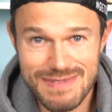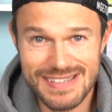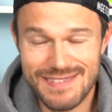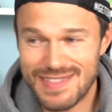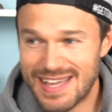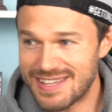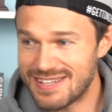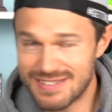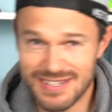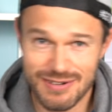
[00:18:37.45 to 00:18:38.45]
massive thank
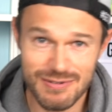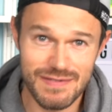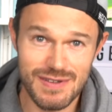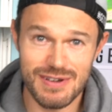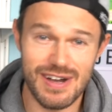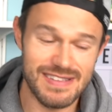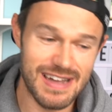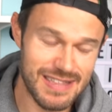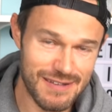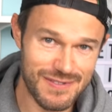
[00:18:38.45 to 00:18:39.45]
you to all of you guys
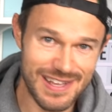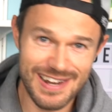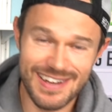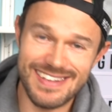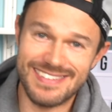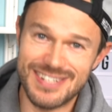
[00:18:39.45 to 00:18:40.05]
out there for the likes,